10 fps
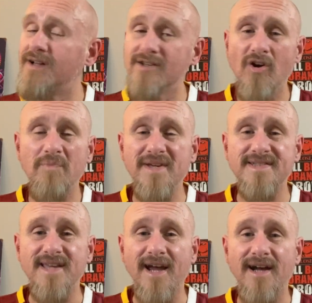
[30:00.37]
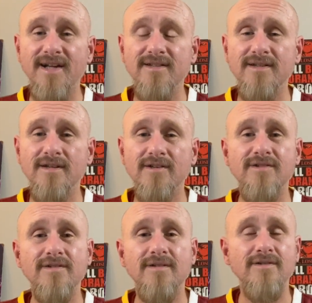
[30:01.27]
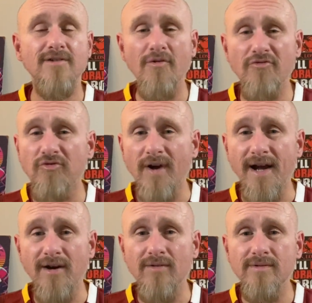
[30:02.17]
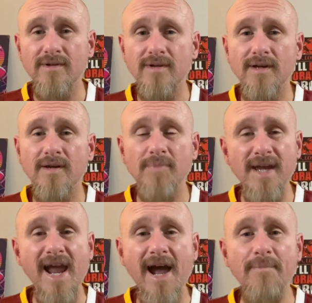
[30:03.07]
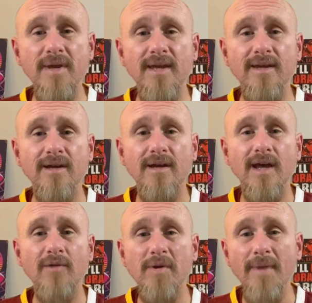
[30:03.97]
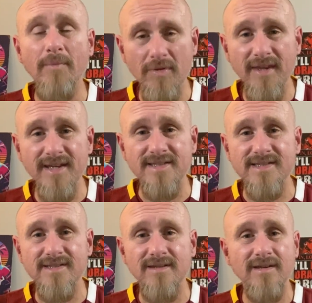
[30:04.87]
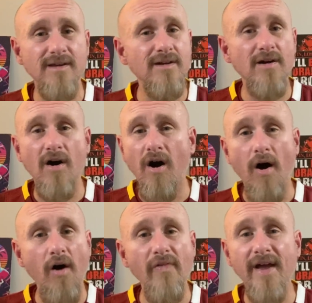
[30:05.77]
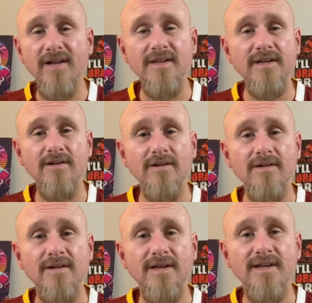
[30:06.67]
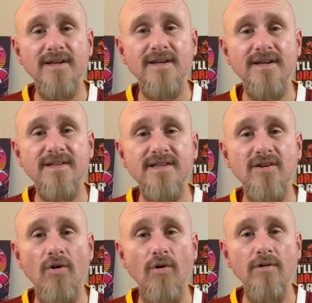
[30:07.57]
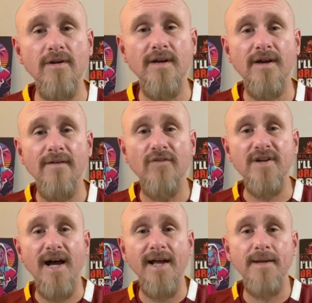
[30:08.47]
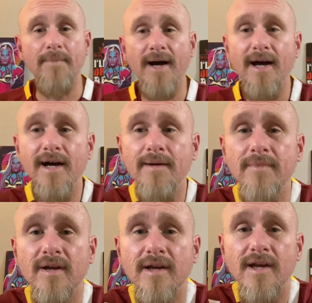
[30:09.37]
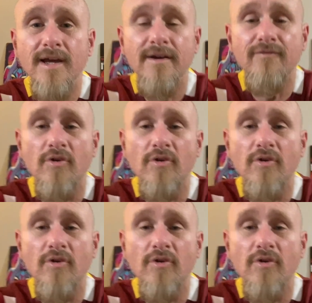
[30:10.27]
don't be sad. Don't frown. Be happy. And remember this: all that glitter isn't gold. For Don the Bomb, for